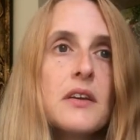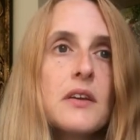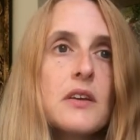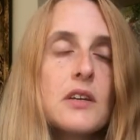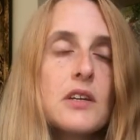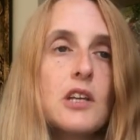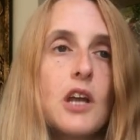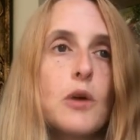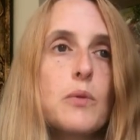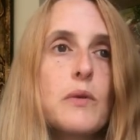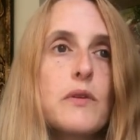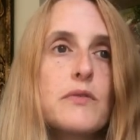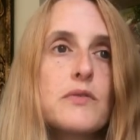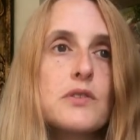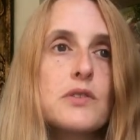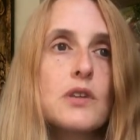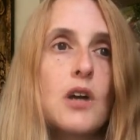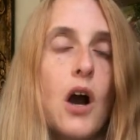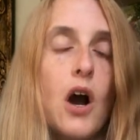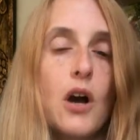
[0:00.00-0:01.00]
you know, with
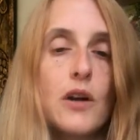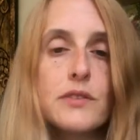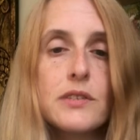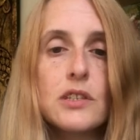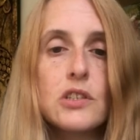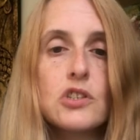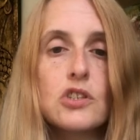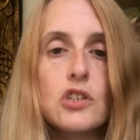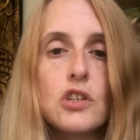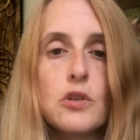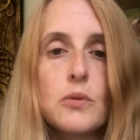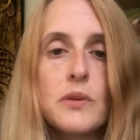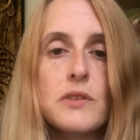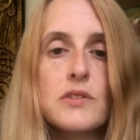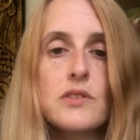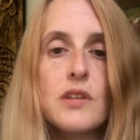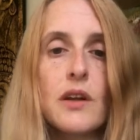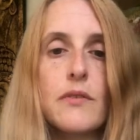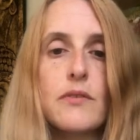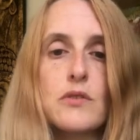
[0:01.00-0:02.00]
scar tissue, when
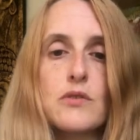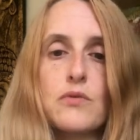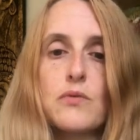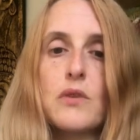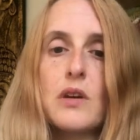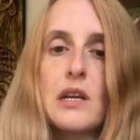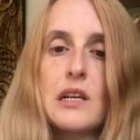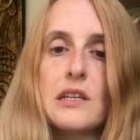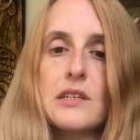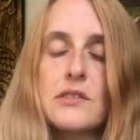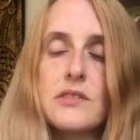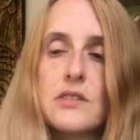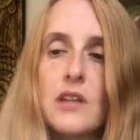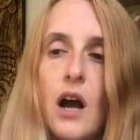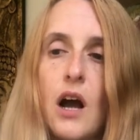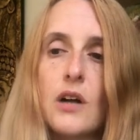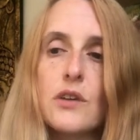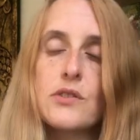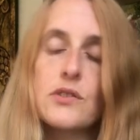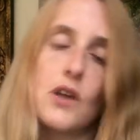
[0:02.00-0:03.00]
stuff is really
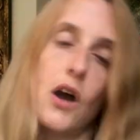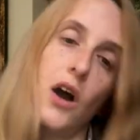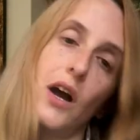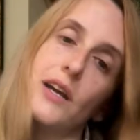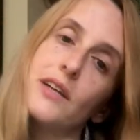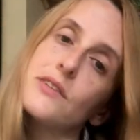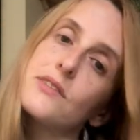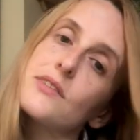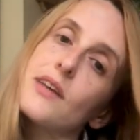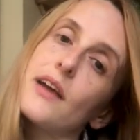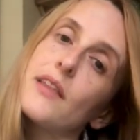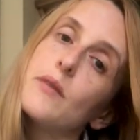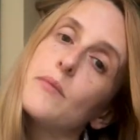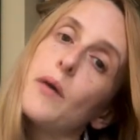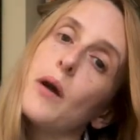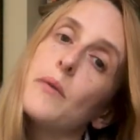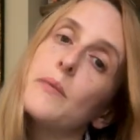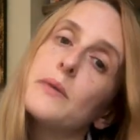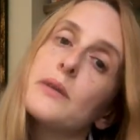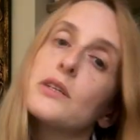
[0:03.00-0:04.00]
stuck, science at the
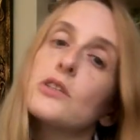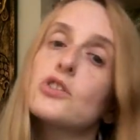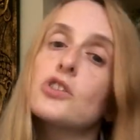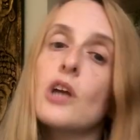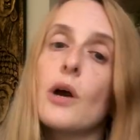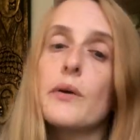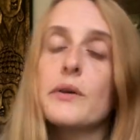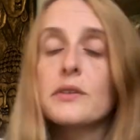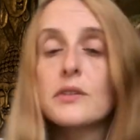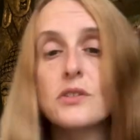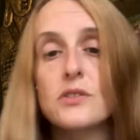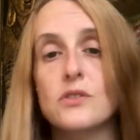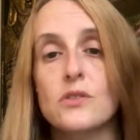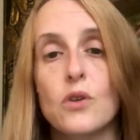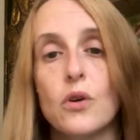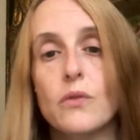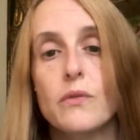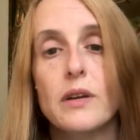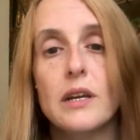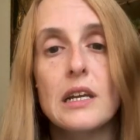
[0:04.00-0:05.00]
moment is showing there's
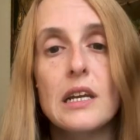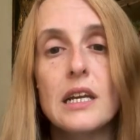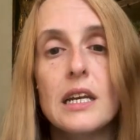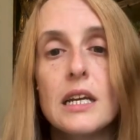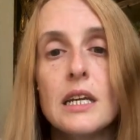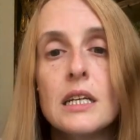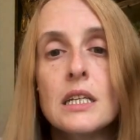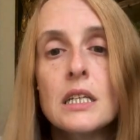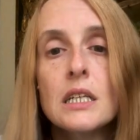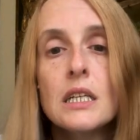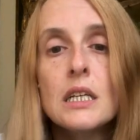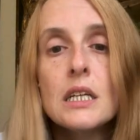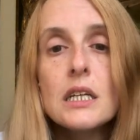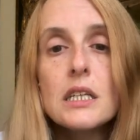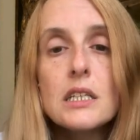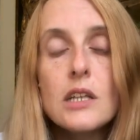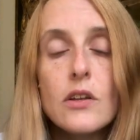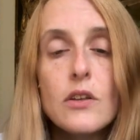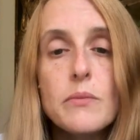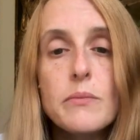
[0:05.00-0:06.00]
not really,
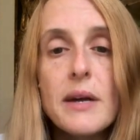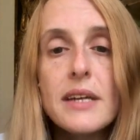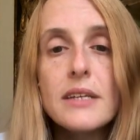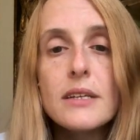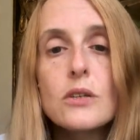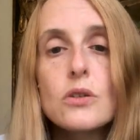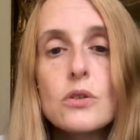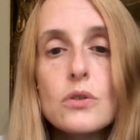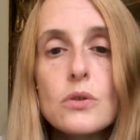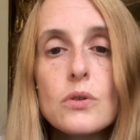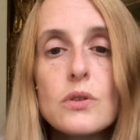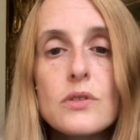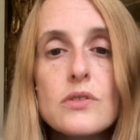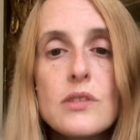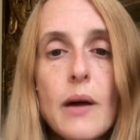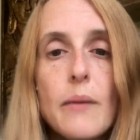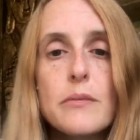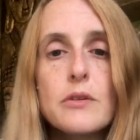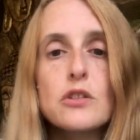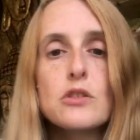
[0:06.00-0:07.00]
you know, the medical
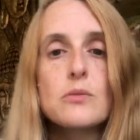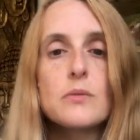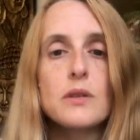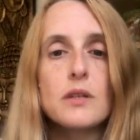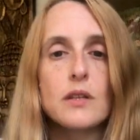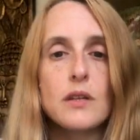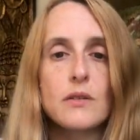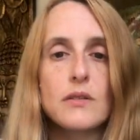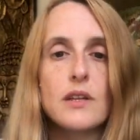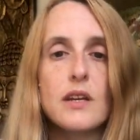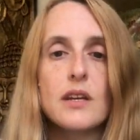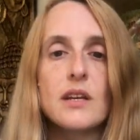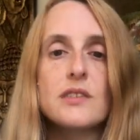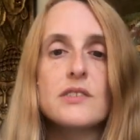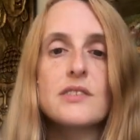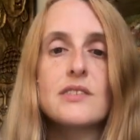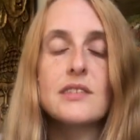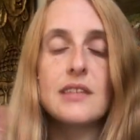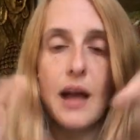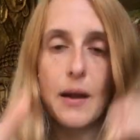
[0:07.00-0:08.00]
establishment, that the
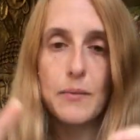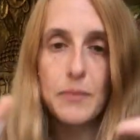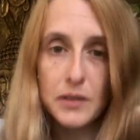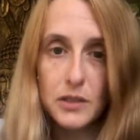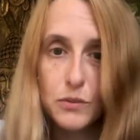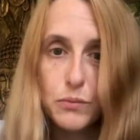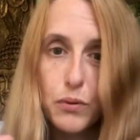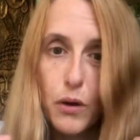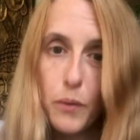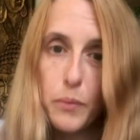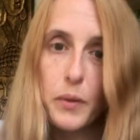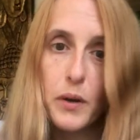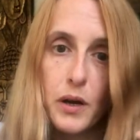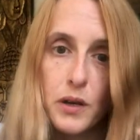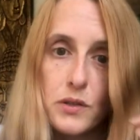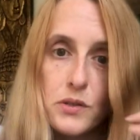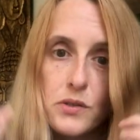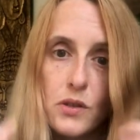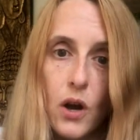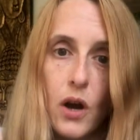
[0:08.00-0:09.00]
proper
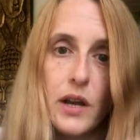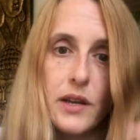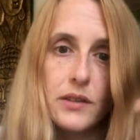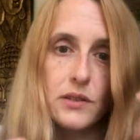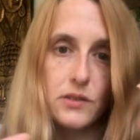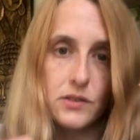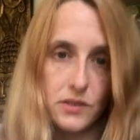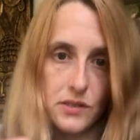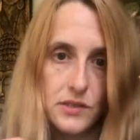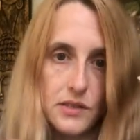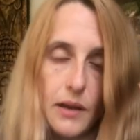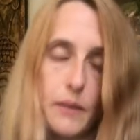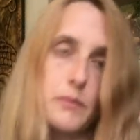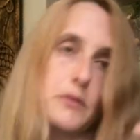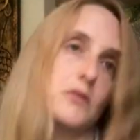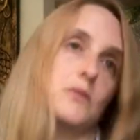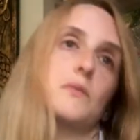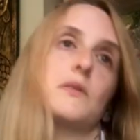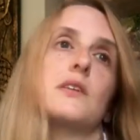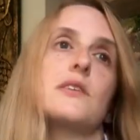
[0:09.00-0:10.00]
science
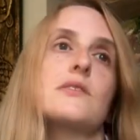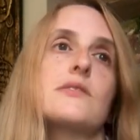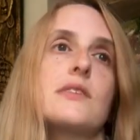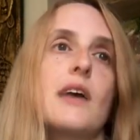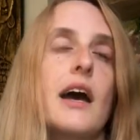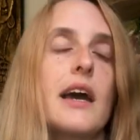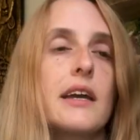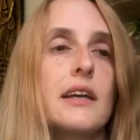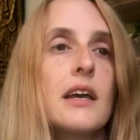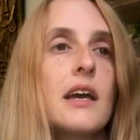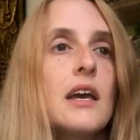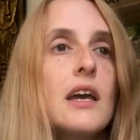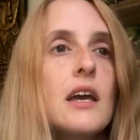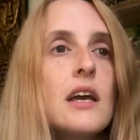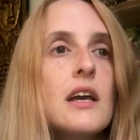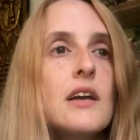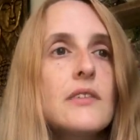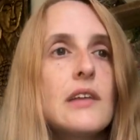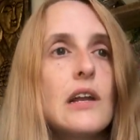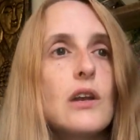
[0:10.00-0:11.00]
establishment is saying
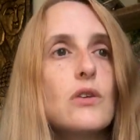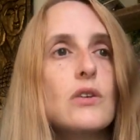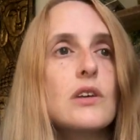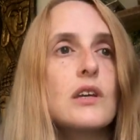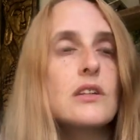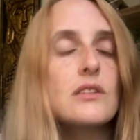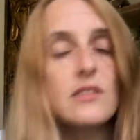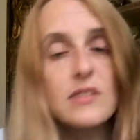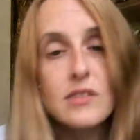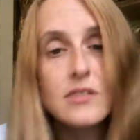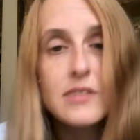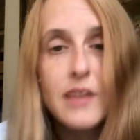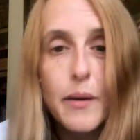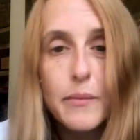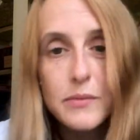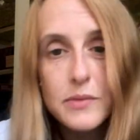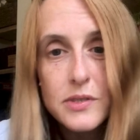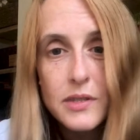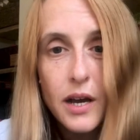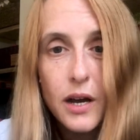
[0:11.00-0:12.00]
they're looking into
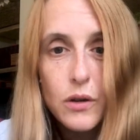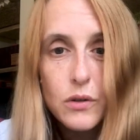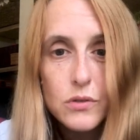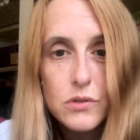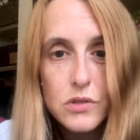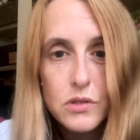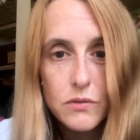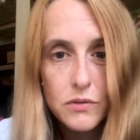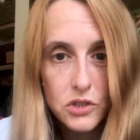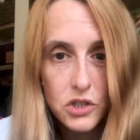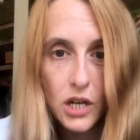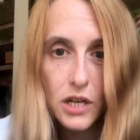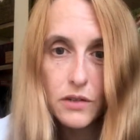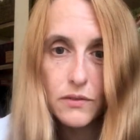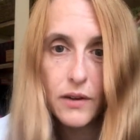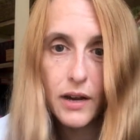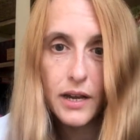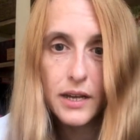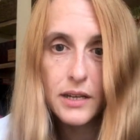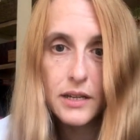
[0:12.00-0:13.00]
stem cells to
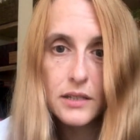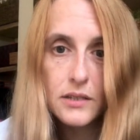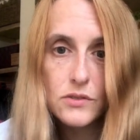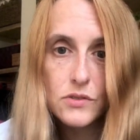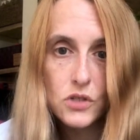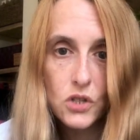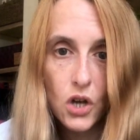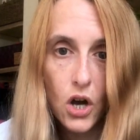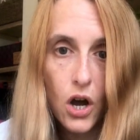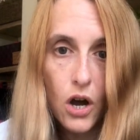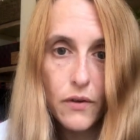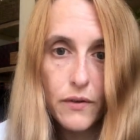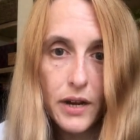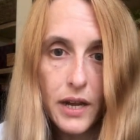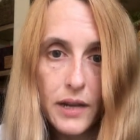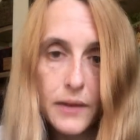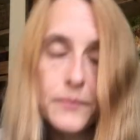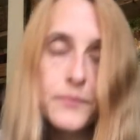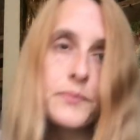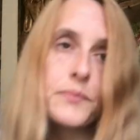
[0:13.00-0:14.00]
regenerate
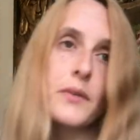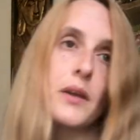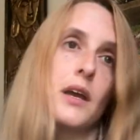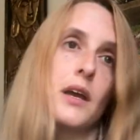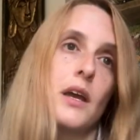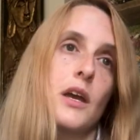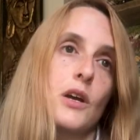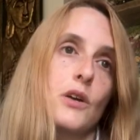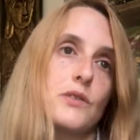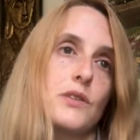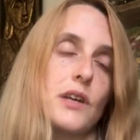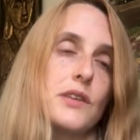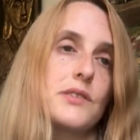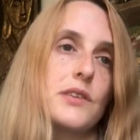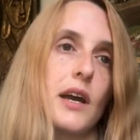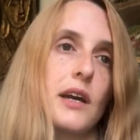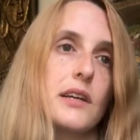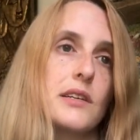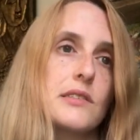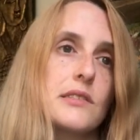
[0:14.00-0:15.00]
scarring, because they're
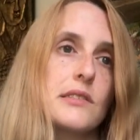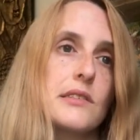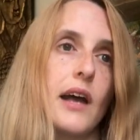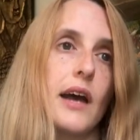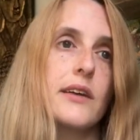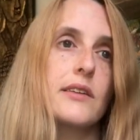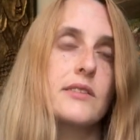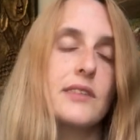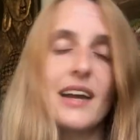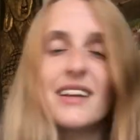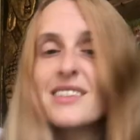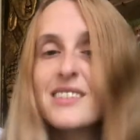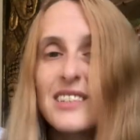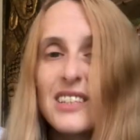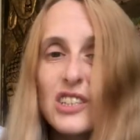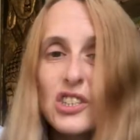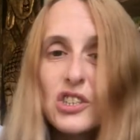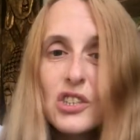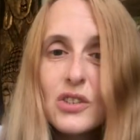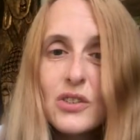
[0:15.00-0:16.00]
saying this is like dead
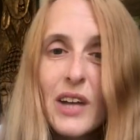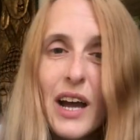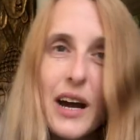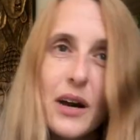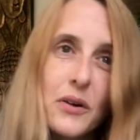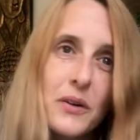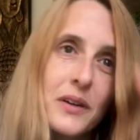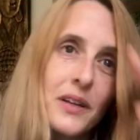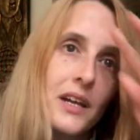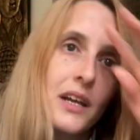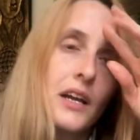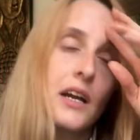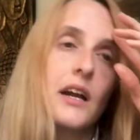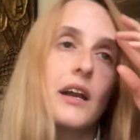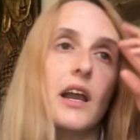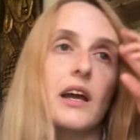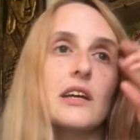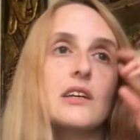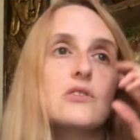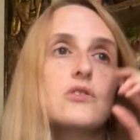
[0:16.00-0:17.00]
tissue now,
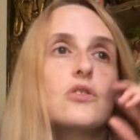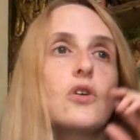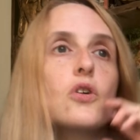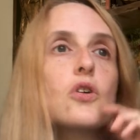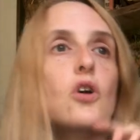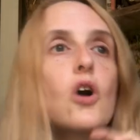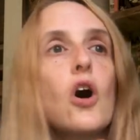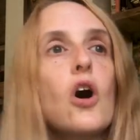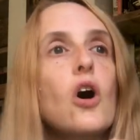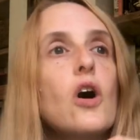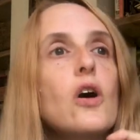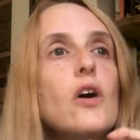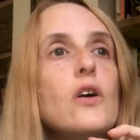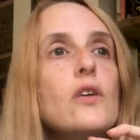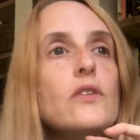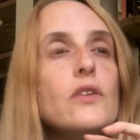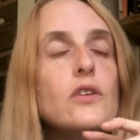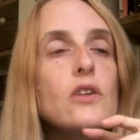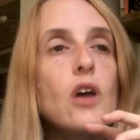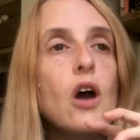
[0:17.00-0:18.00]
like it's not got
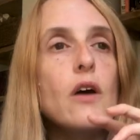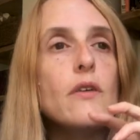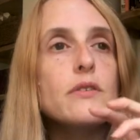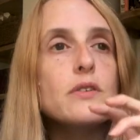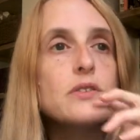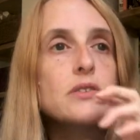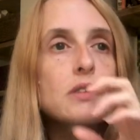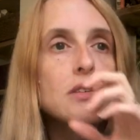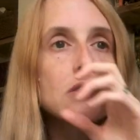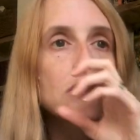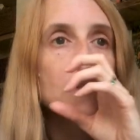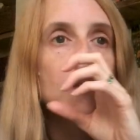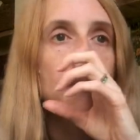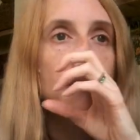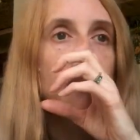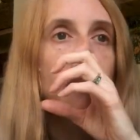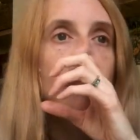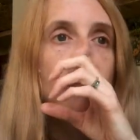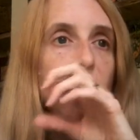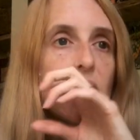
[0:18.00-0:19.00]
the nervous system
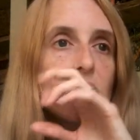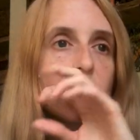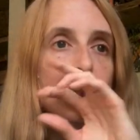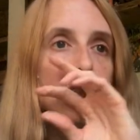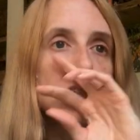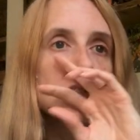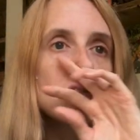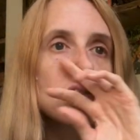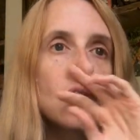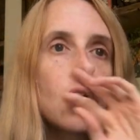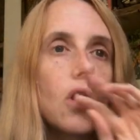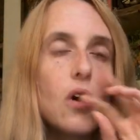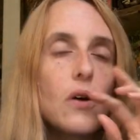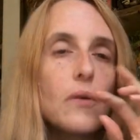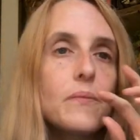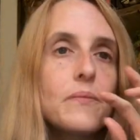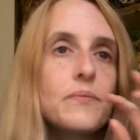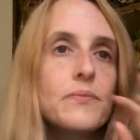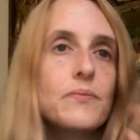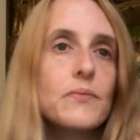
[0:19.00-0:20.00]
innervation,
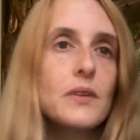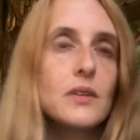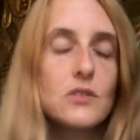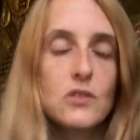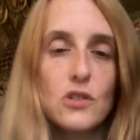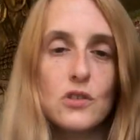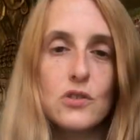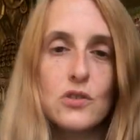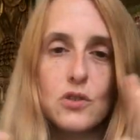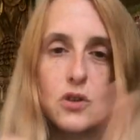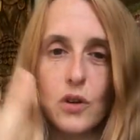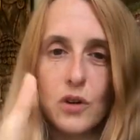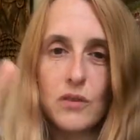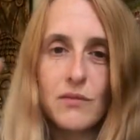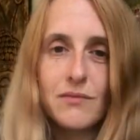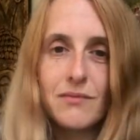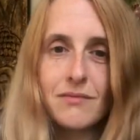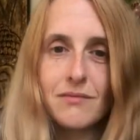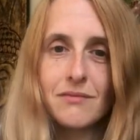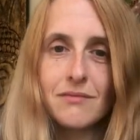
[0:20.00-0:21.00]
it's just not
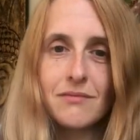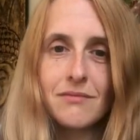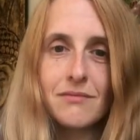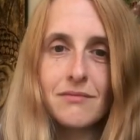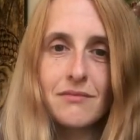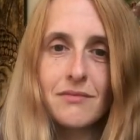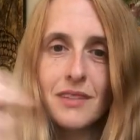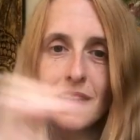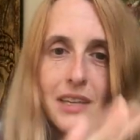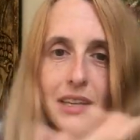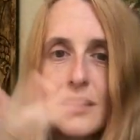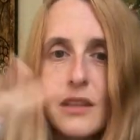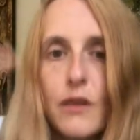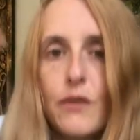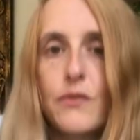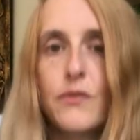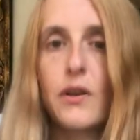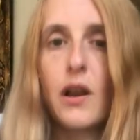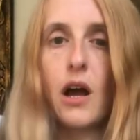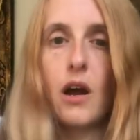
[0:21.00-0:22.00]
in the
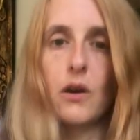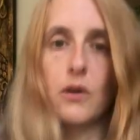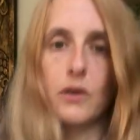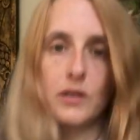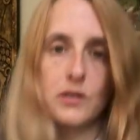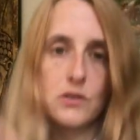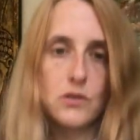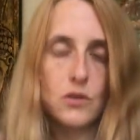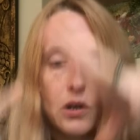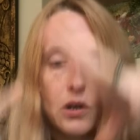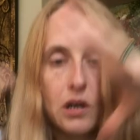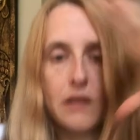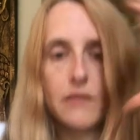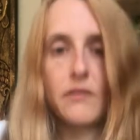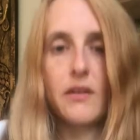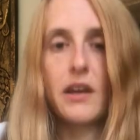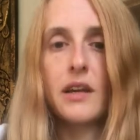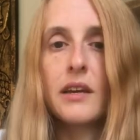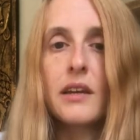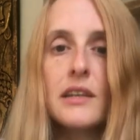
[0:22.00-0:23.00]
flow, it's
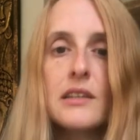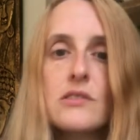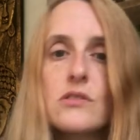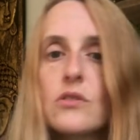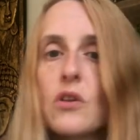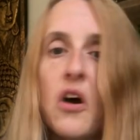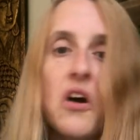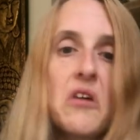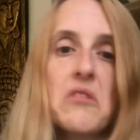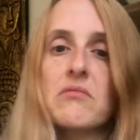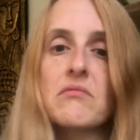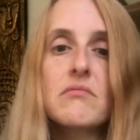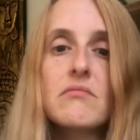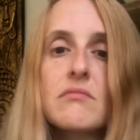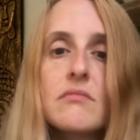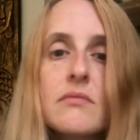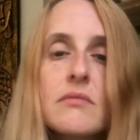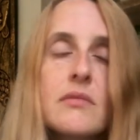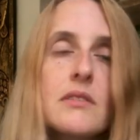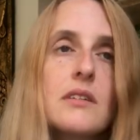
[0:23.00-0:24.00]
living, it's not
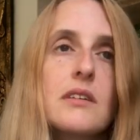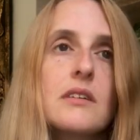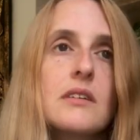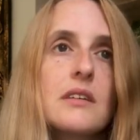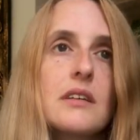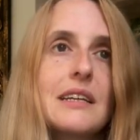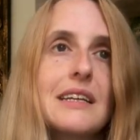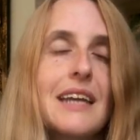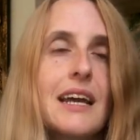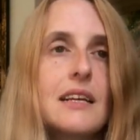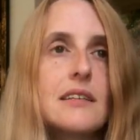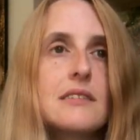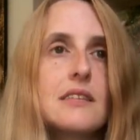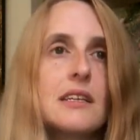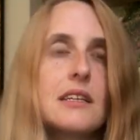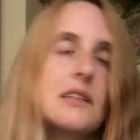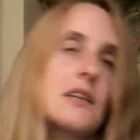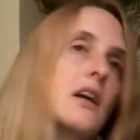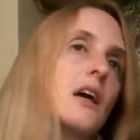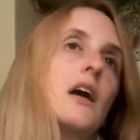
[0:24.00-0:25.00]

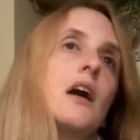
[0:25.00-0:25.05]
connected.